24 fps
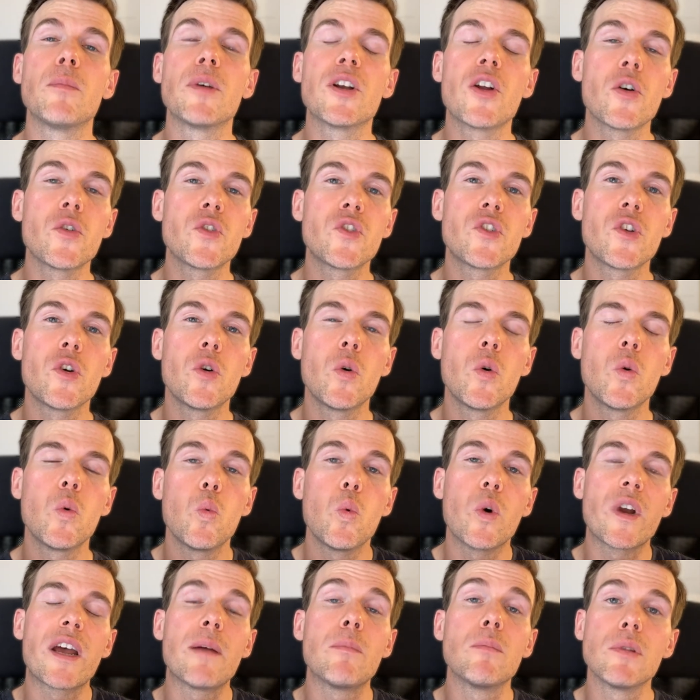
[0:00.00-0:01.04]
but also
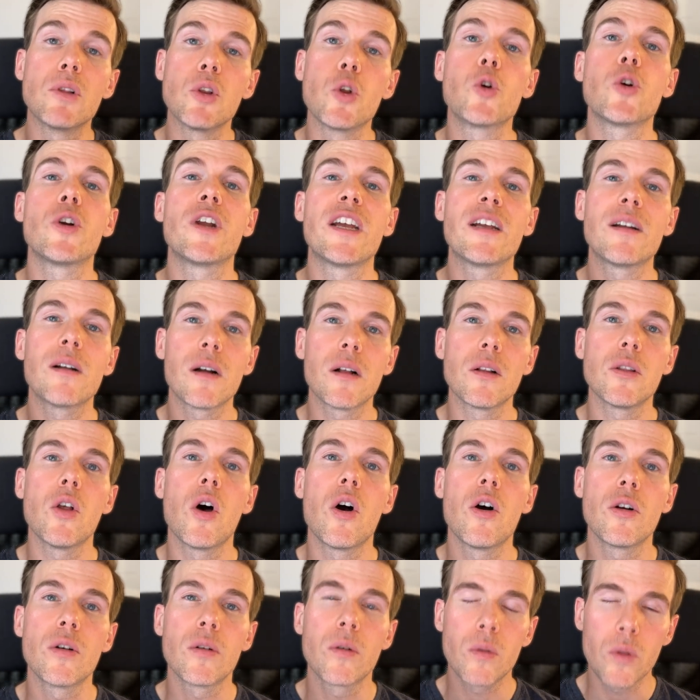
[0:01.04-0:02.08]
what I'm learning
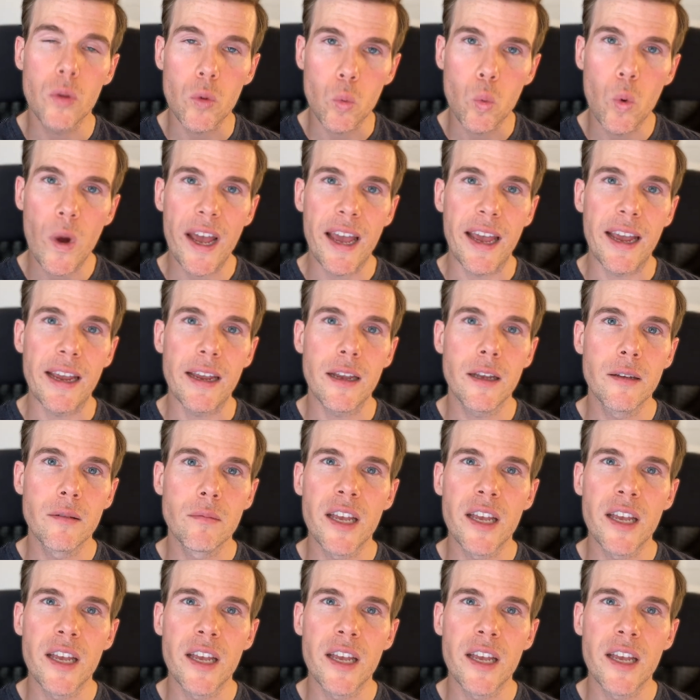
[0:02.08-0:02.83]
along the way,